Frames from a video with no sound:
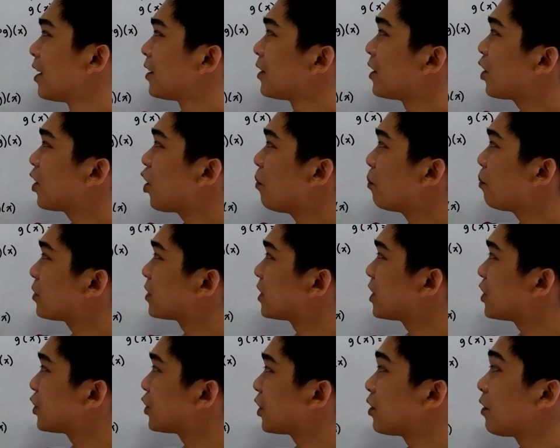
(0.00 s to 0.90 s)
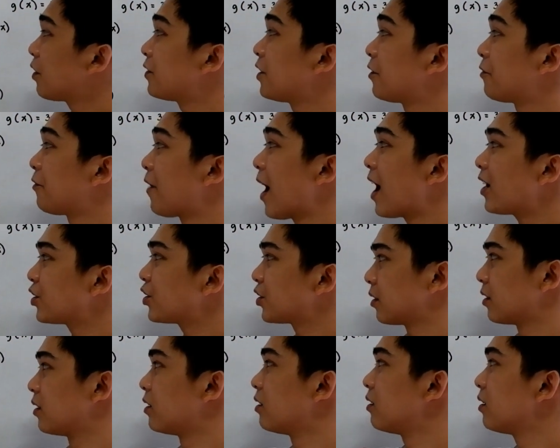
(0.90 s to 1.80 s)
The composition of the
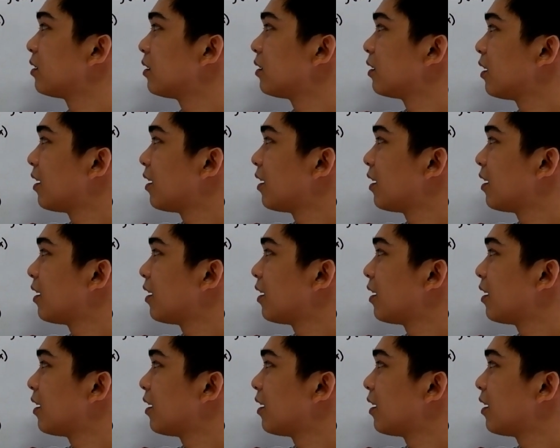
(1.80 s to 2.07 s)
function